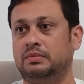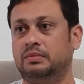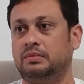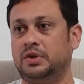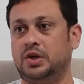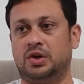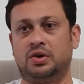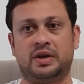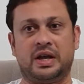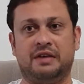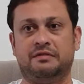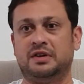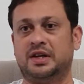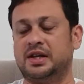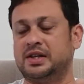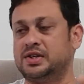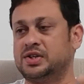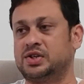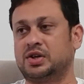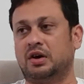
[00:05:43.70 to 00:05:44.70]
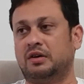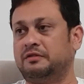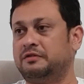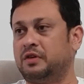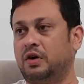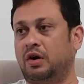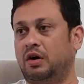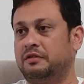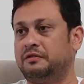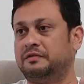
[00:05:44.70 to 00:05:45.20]
evidence
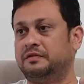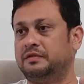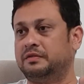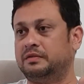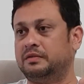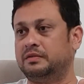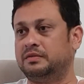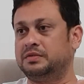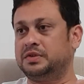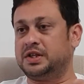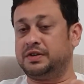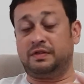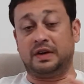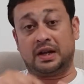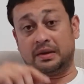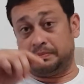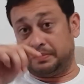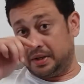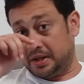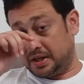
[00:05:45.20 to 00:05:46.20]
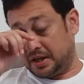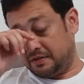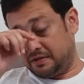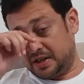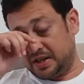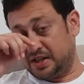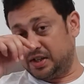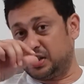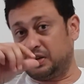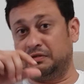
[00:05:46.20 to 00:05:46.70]
of development,
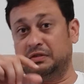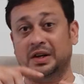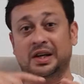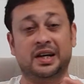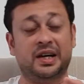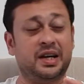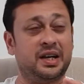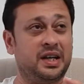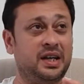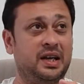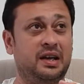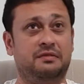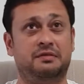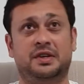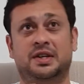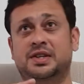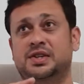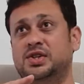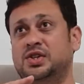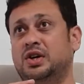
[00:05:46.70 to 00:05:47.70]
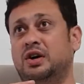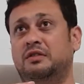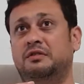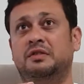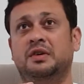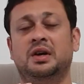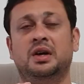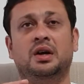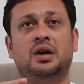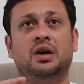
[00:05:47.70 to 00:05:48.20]
evidence of learning, evidence of
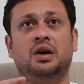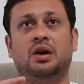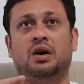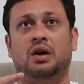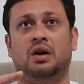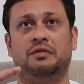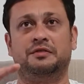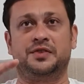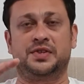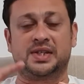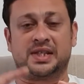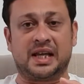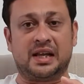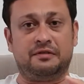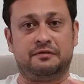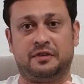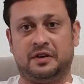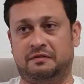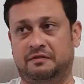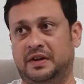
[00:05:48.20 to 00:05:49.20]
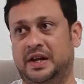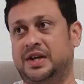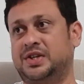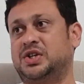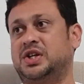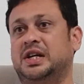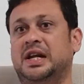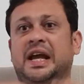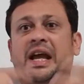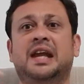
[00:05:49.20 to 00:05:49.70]

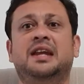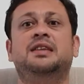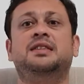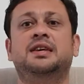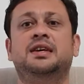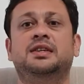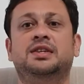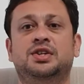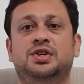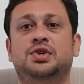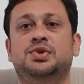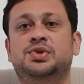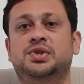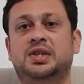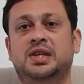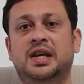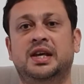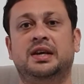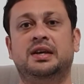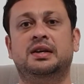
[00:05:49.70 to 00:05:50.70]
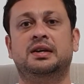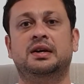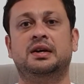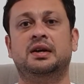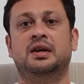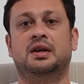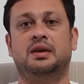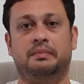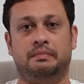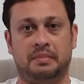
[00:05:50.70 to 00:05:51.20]
self-reflection, anything that you think
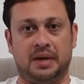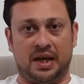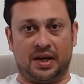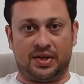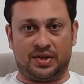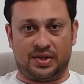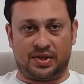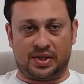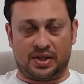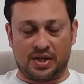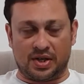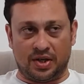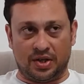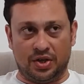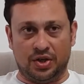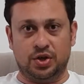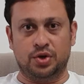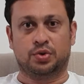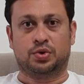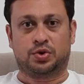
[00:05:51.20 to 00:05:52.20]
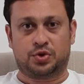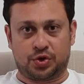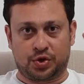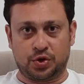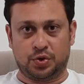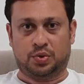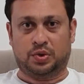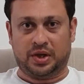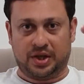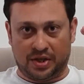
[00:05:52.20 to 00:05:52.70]
makes you
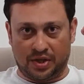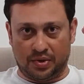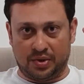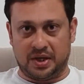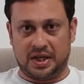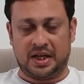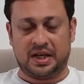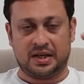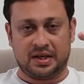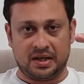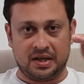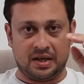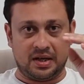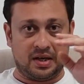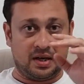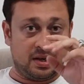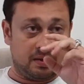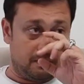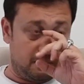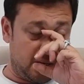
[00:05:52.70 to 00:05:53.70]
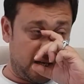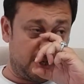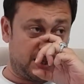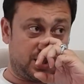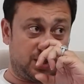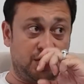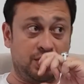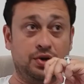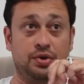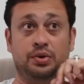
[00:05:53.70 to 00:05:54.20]
truly unique,
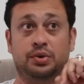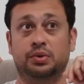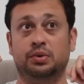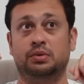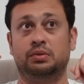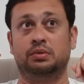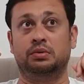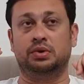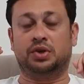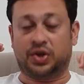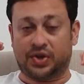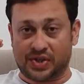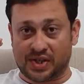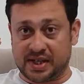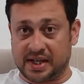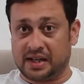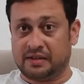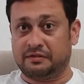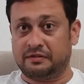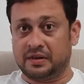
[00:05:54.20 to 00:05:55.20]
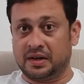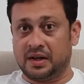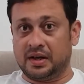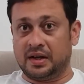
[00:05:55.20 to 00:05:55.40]
makes you yourself,